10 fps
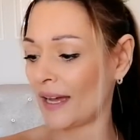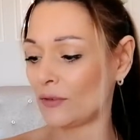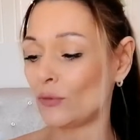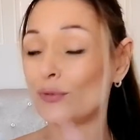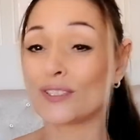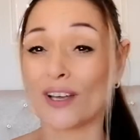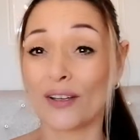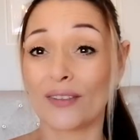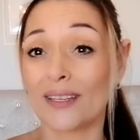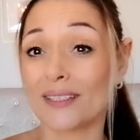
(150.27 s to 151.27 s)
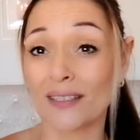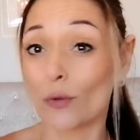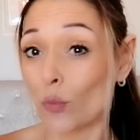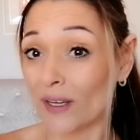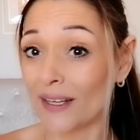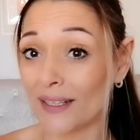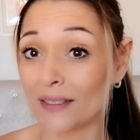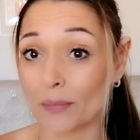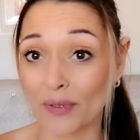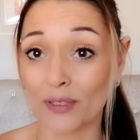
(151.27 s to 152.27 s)
And also, this is a 1
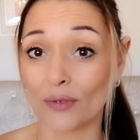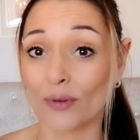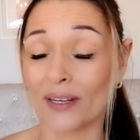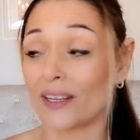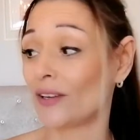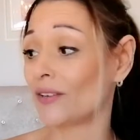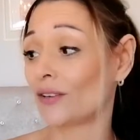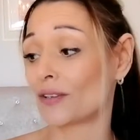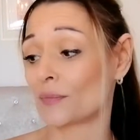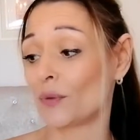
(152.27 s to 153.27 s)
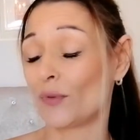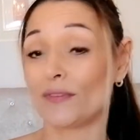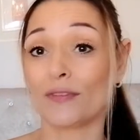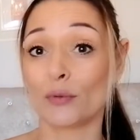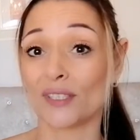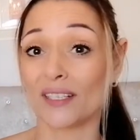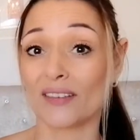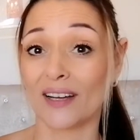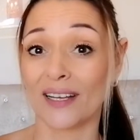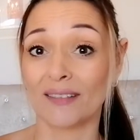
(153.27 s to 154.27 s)
litre bottle and it only cost me
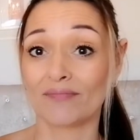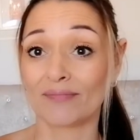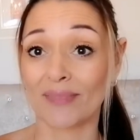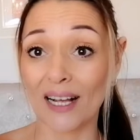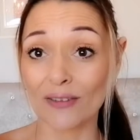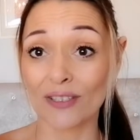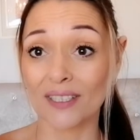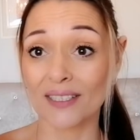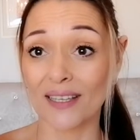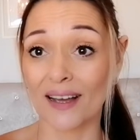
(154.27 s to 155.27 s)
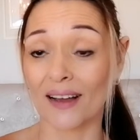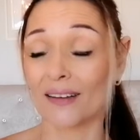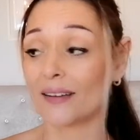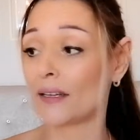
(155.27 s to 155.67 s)
£1.49. How good is that?